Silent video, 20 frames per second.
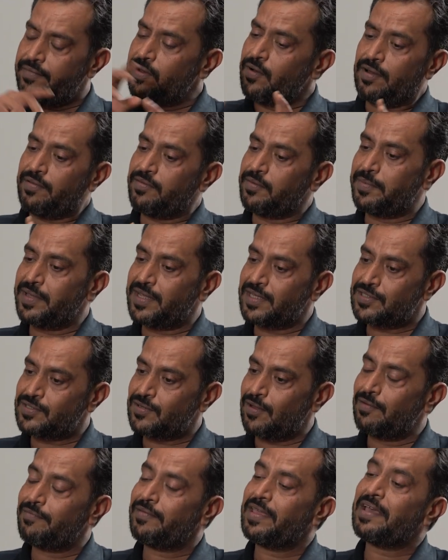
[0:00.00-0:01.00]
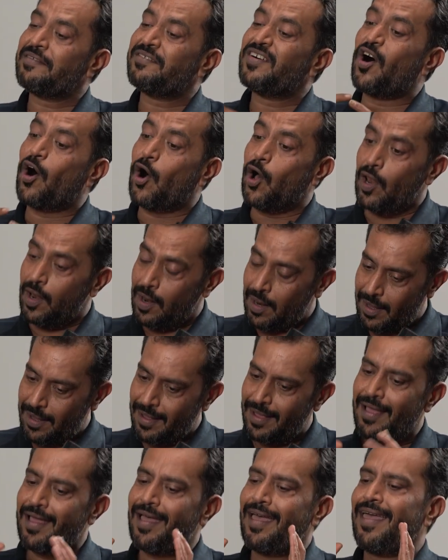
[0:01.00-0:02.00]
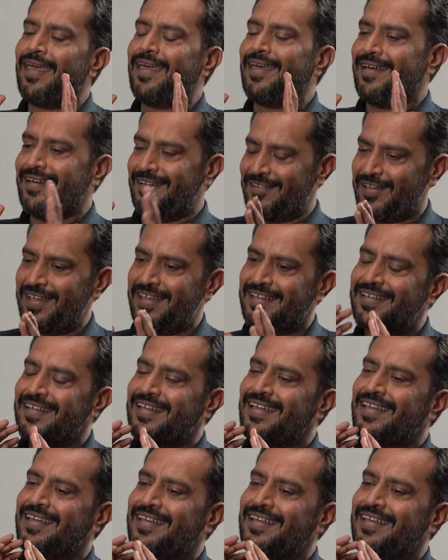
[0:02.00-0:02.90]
We don't have the biggest hall, we have a hall. Okay,